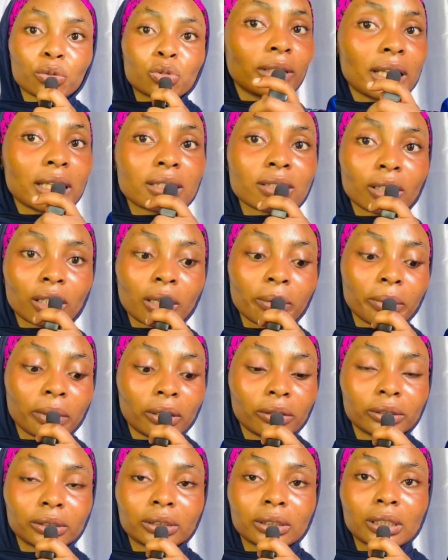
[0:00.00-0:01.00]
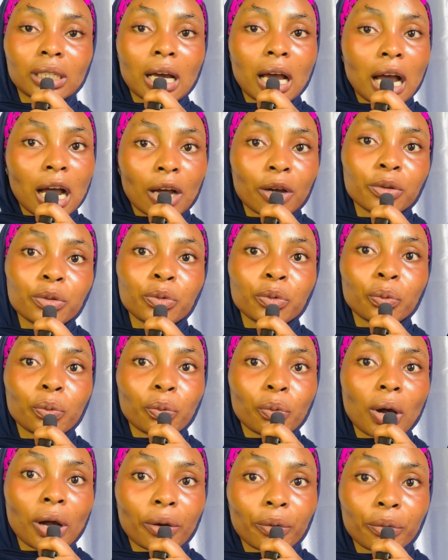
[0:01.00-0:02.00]
So let's talk about how
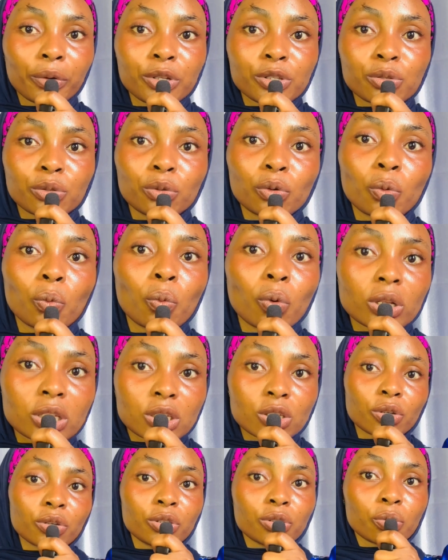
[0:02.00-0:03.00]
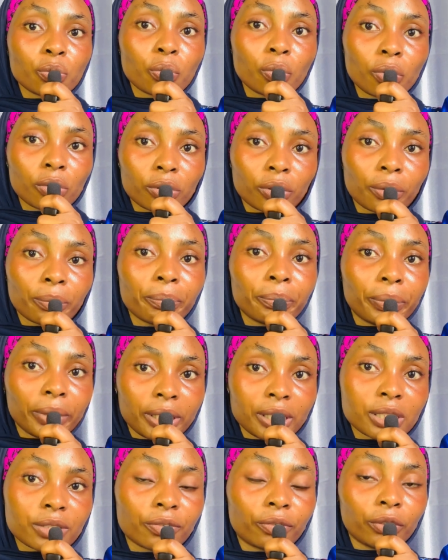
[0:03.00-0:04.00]
you are going to know what is going to work
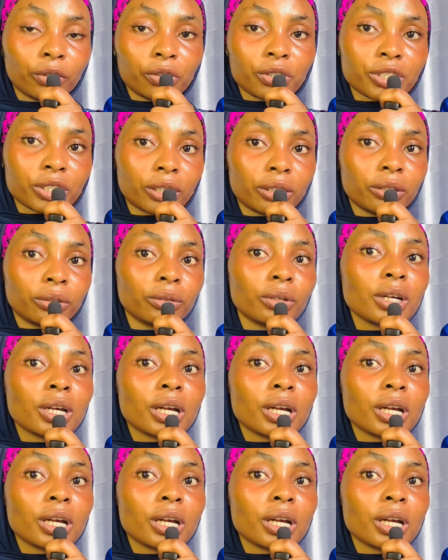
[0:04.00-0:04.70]
best for your channel.